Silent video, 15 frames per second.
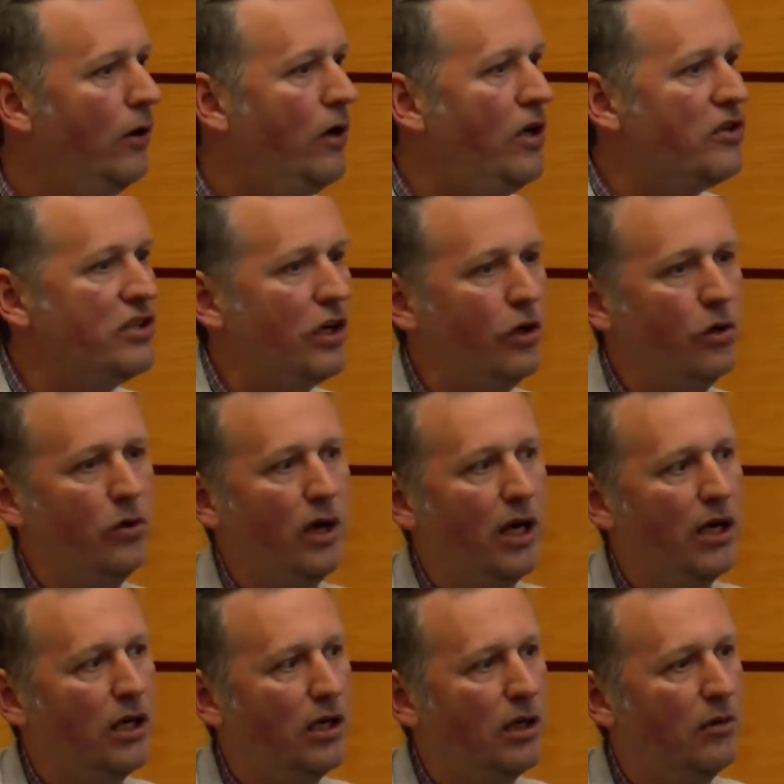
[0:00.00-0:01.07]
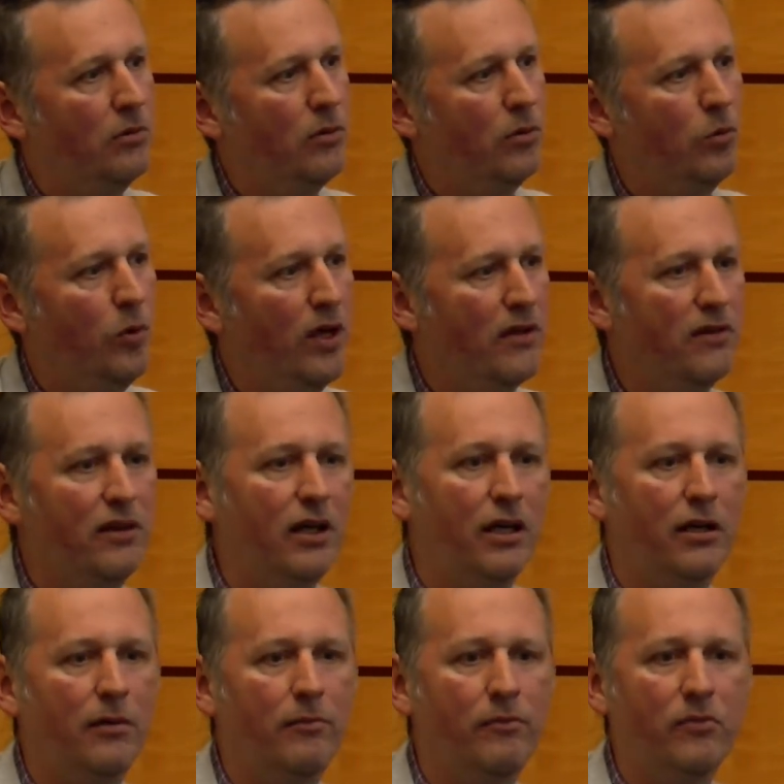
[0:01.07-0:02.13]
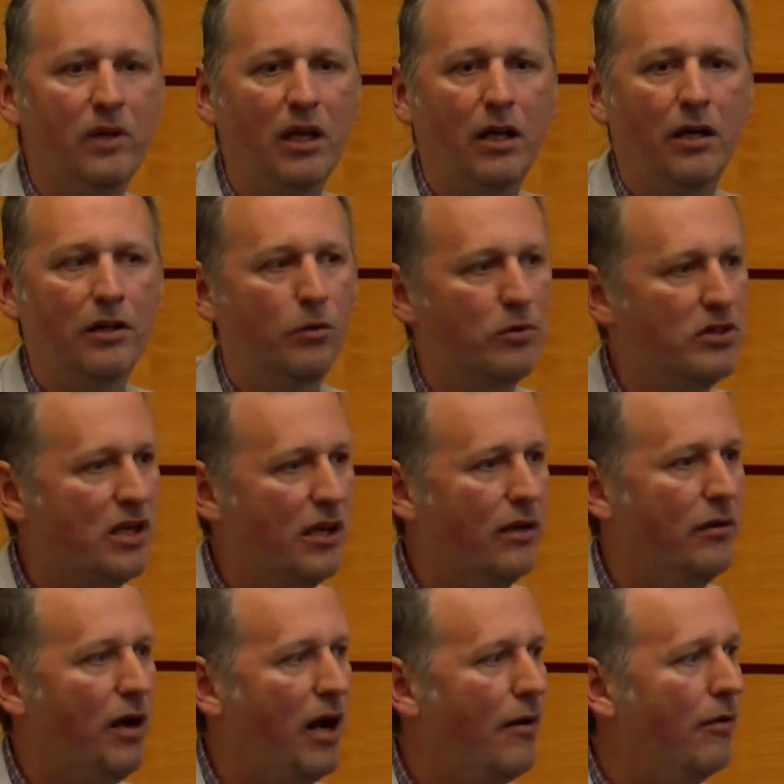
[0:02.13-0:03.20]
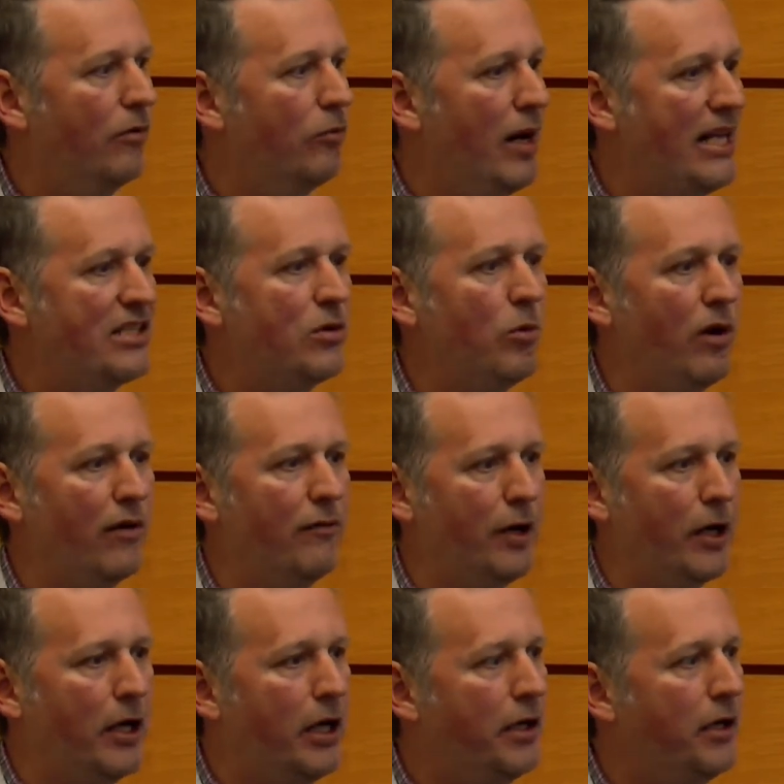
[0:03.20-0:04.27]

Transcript: So there was a ransomware variant